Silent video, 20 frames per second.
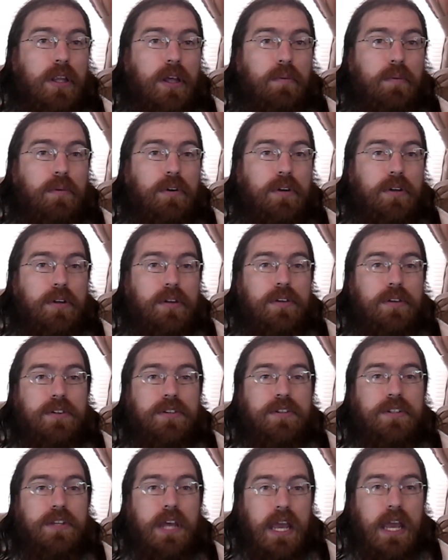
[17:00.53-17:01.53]
that
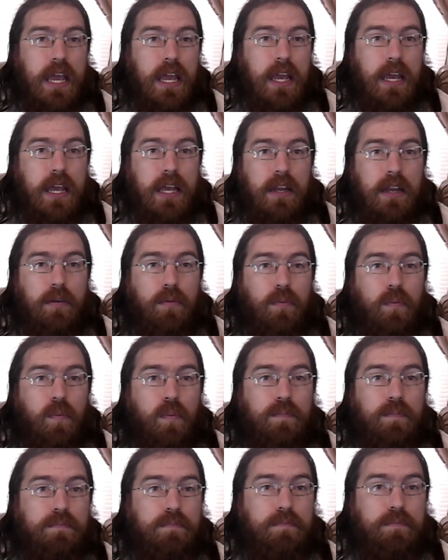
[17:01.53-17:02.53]
was
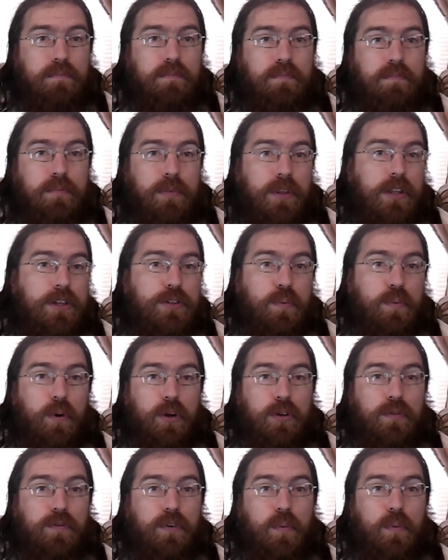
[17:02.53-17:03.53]
that's
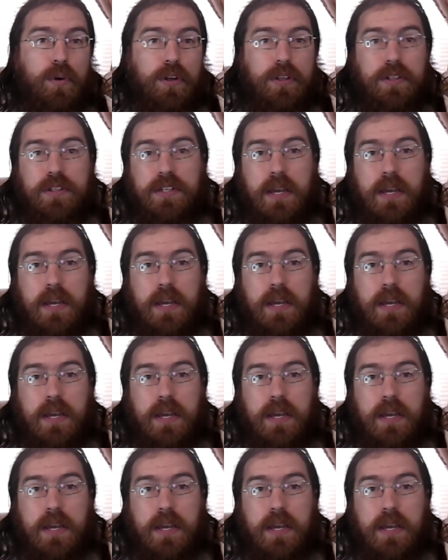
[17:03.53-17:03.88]
worked for one of the